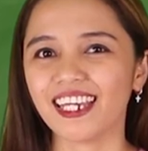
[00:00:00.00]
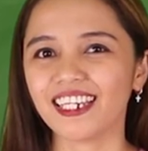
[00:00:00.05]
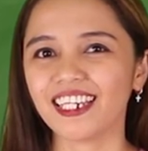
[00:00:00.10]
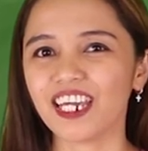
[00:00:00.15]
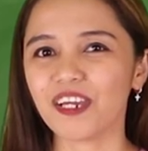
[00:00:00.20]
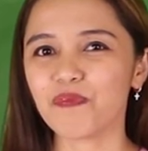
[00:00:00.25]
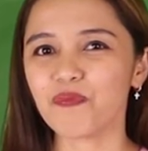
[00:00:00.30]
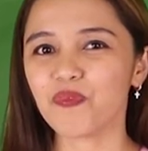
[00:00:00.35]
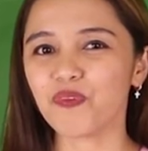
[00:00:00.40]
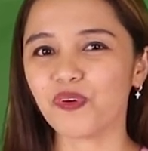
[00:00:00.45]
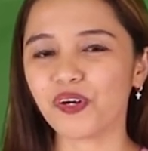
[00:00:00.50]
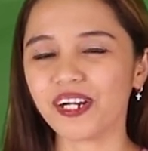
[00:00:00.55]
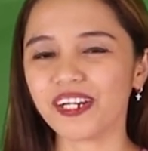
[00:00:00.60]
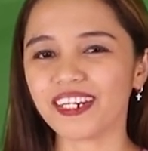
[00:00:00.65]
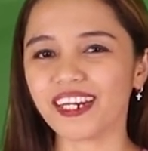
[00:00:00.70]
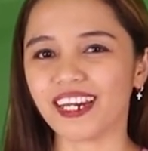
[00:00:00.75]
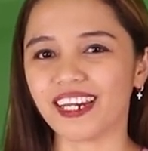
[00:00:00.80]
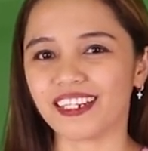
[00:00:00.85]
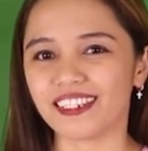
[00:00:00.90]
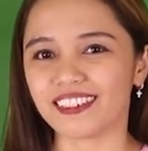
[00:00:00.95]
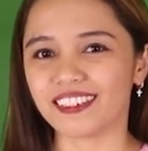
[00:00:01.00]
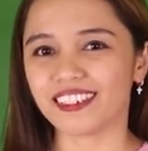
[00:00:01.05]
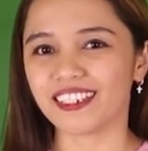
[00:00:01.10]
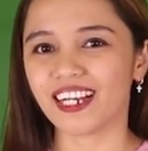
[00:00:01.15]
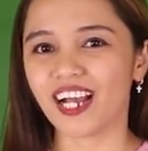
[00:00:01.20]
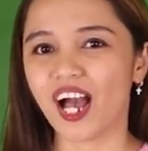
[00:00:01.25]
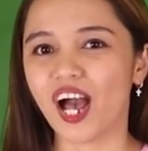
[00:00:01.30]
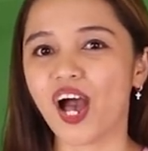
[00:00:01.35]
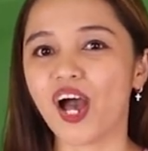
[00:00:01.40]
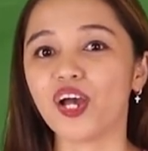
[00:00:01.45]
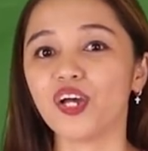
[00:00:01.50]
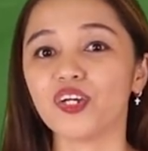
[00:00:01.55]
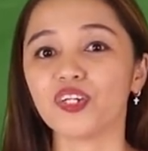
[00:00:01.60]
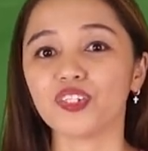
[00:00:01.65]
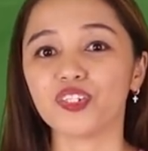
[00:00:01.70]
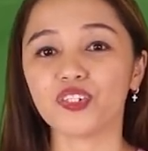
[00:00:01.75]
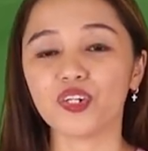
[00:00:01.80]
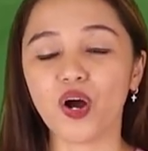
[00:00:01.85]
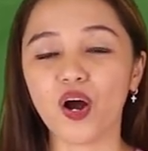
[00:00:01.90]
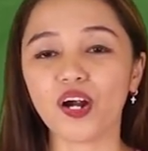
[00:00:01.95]
Keep working!
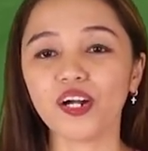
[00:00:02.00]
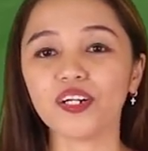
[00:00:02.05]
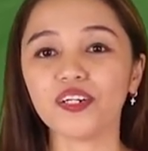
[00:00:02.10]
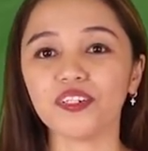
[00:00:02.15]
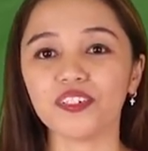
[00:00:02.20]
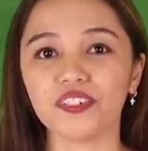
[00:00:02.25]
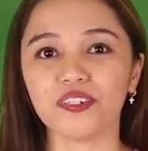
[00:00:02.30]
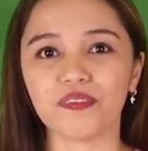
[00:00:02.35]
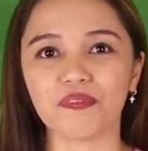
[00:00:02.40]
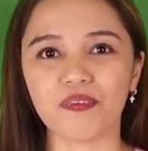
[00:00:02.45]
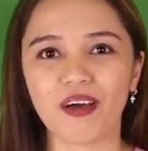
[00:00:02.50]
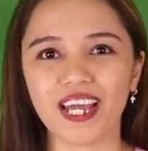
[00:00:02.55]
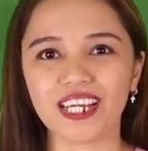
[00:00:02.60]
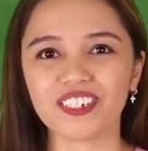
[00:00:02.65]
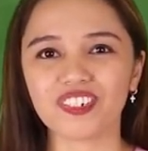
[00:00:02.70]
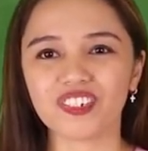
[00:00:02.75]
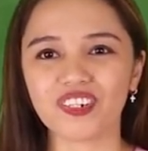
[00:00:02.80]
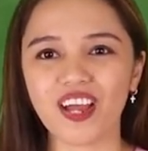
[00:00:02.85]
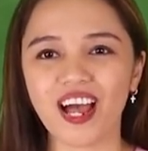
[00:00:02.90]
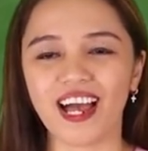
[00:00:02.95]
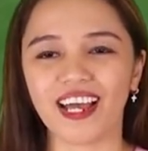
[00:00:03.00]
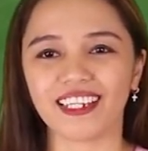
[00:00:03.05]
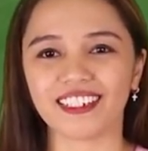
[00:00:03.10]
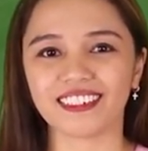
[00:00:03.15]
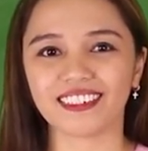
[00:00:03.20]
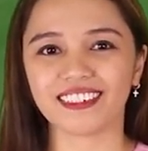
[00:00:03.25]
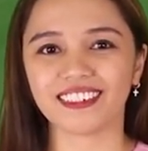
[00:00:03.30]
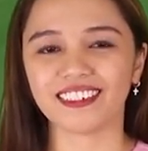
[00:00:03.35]
You're on the right track.